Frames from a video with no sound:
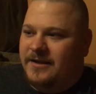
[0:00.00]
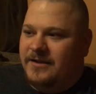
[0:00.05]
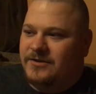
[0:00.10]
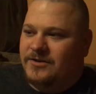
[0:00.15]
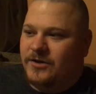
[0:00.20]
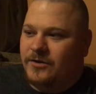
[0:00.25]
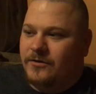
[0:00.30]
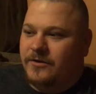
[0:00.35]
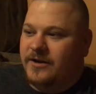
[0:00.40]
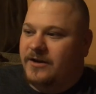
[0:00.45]

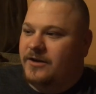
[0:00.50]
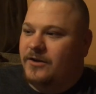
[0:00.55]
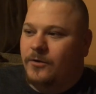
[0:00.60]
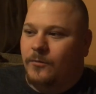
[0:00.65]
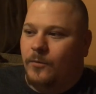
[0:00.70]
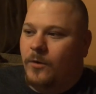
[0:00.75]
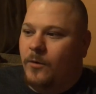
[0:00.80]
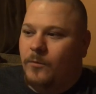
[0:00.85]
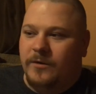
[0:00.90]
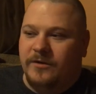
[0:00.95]
turned into
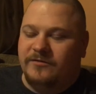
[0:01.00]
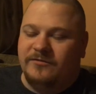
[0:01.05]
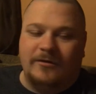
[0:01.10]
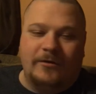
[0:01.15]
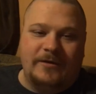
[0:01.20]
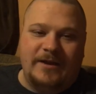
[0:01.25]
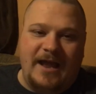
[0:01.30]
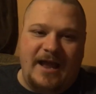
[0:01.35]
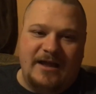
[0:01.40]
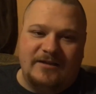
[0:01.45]
what we
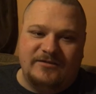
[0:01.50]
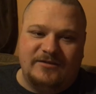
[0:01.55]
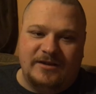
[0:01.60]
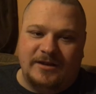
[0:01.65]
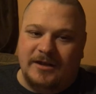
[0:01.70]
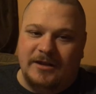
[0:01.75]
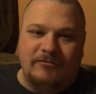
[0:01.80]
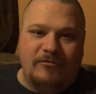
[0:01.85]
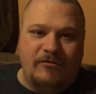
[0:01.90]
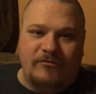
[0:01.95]

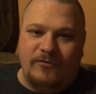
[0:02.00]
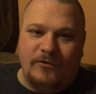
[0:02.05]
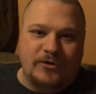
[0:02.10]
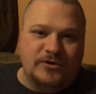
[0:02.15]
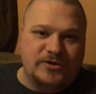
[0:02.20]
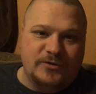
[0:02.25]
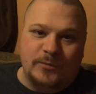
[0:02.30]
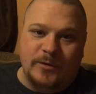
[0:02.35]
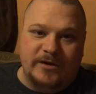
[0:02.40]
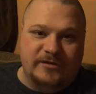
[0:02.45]
sarcastically refer
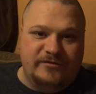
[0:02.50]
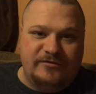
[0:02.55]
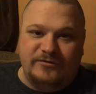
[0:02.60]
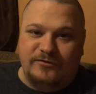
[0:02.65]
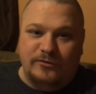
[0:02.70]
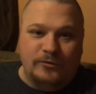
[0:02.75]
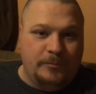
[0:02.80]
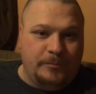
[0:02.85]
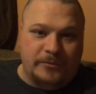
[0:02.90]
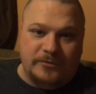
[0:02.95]
to as
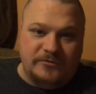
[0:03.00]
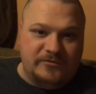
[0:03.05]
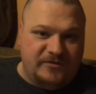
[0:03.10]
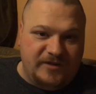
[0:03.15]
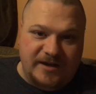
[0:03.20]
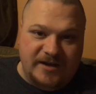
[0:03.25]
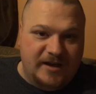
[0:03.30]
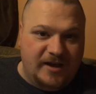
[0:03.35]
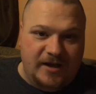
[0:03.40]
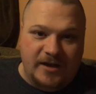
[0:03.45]
Super
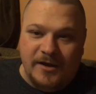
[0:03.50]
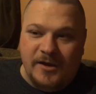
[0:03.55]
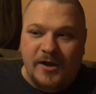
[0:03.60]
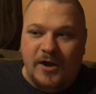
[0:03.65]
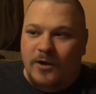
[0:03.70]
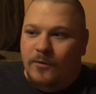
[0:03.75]
Cena,